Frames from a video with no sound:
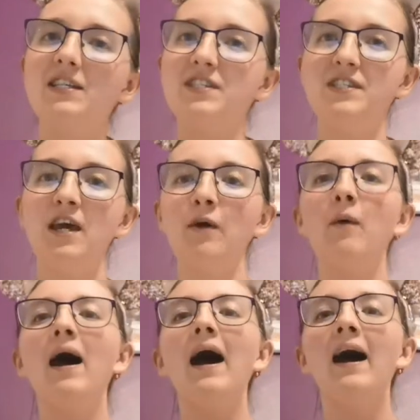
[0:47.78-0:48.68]

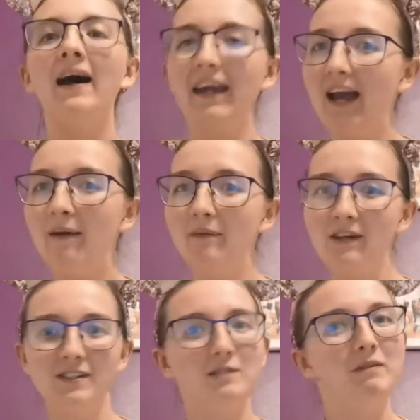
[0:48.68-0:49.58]
So I am
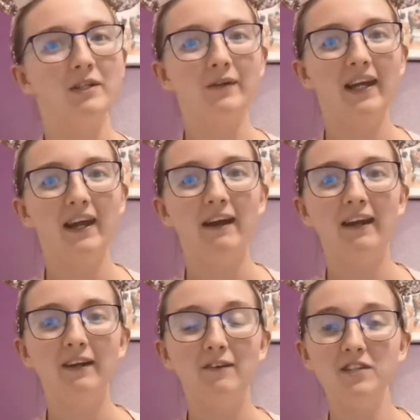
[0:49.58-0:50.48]
going to be doing
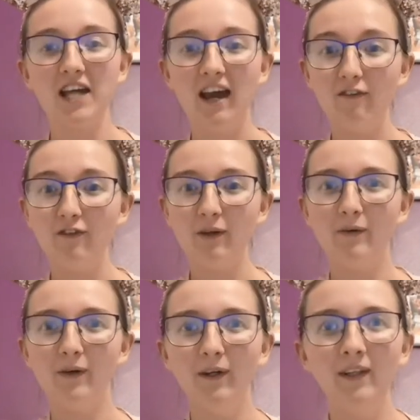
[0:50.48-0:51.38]
another tag for
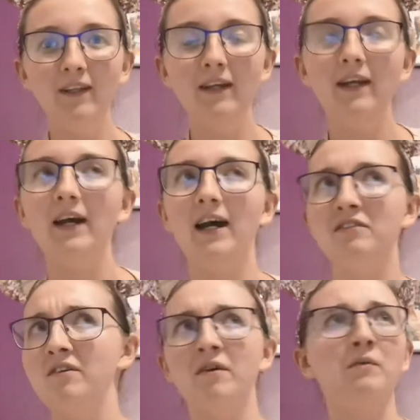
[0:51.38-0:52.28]
you all. I
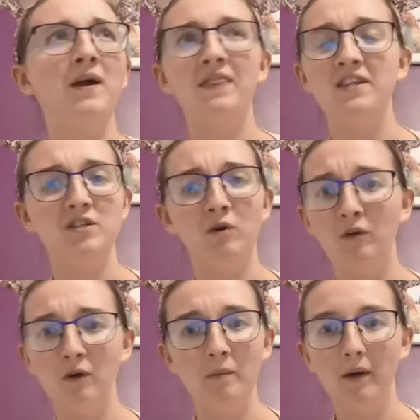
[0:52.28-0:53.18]
don't know when this will
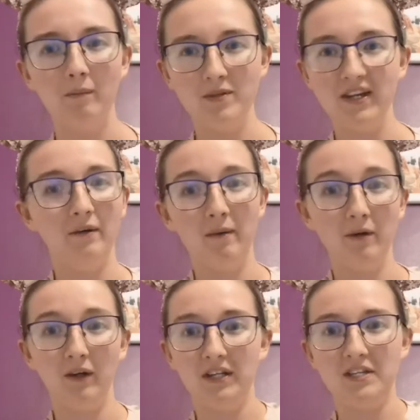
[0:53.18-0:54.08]
come up, so I'm
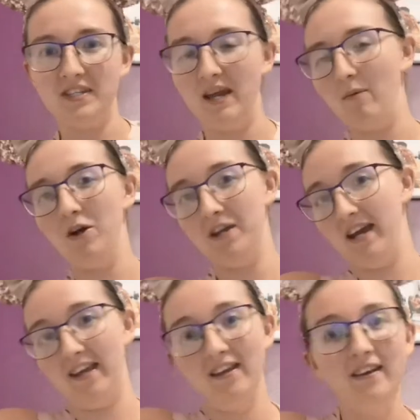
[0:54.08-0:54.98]
not going to say what
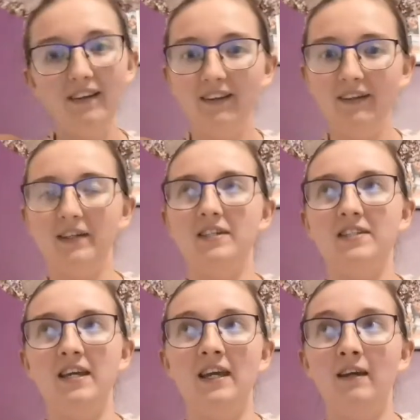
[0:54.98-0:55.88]
day
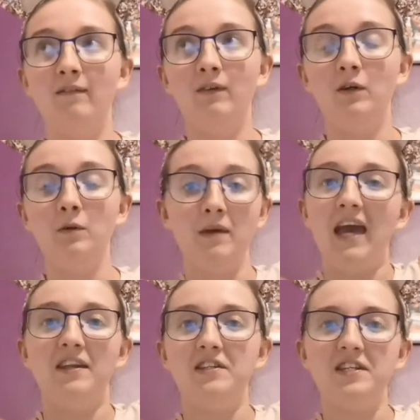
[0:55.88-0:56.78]
because it could be
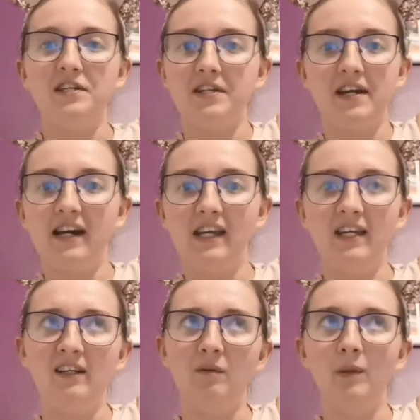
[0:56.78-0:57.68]
edited tonight
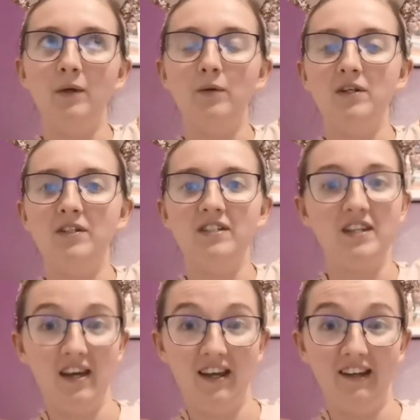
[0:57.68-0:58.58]
and uploaded
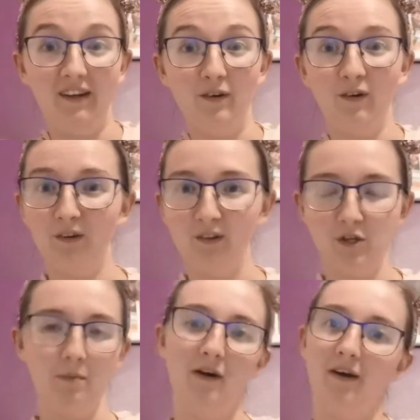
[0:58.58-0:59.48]
tonight or
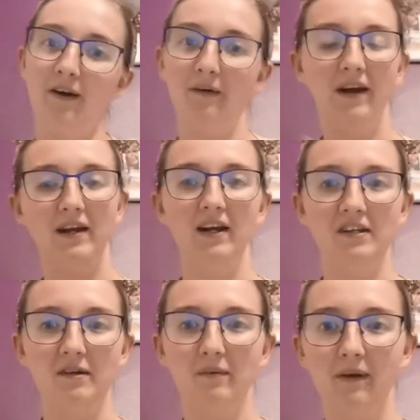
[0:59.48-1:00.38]
tomorrow. I
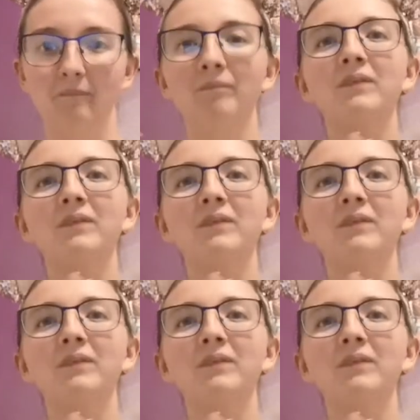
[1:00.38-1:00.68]
don't know.